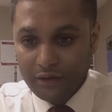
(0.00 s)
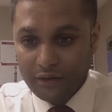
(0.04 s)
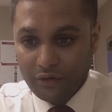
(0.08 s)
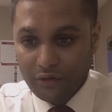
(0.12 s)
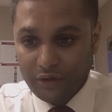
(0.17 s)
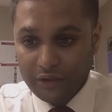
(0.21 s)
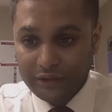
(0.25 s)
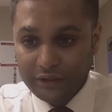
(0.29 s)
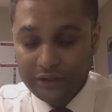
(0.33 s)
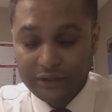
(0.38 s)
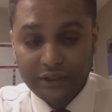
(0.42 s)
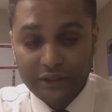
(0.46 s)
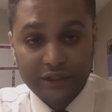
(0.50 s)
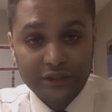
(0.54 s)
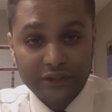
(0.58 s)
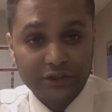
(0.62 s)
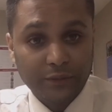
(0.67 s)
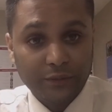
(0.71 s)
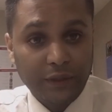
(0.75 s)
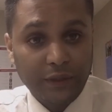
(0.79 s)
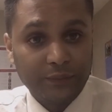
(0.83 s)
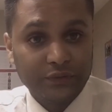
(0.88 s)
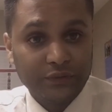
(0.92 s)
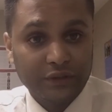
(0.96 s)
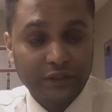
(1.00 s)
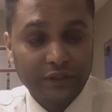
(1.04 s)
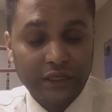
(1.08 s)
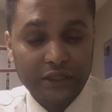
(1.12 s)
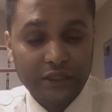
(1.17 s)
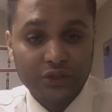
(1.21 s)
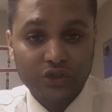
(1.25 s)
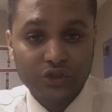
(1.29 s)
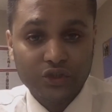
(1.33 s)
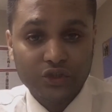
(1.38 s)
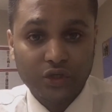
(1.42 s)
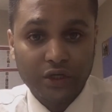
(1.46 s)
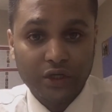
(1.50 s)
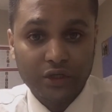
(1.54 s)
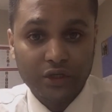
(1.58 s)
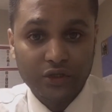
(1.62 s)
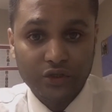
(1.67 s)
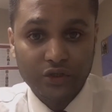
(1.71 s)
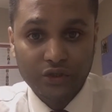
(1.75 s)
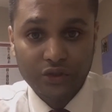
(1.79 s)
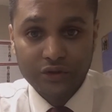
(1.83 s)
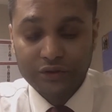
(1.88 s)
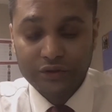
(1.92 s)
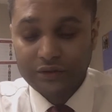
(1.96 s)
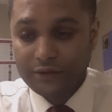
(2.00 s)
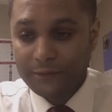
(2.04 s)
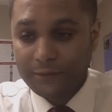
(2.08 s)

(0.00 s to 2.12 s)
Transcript: Okay, these are some options that you can use.